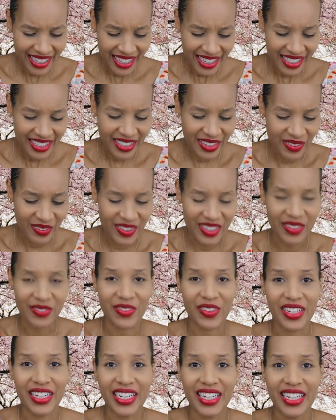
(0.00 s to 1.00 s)
Don't want to
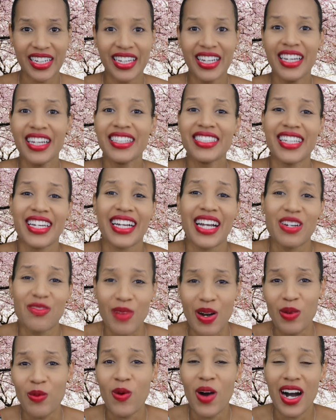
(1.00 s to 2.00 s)
forget, take out
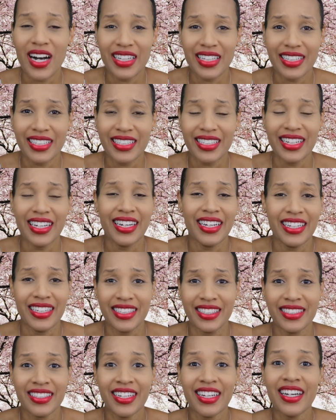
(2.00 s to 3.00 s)
my wallet
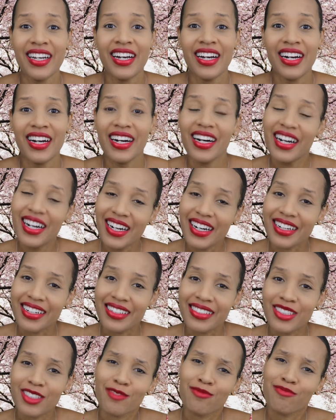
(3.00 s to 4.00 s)
and, huh,
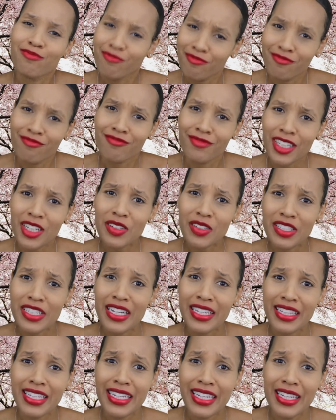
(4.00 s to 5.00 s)
there's
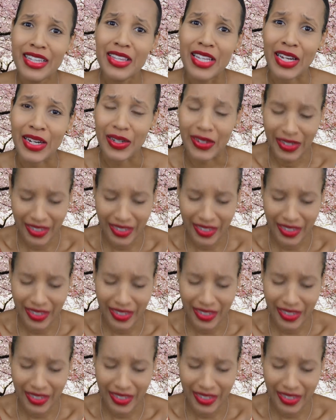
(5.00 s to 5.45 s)
nothing in there.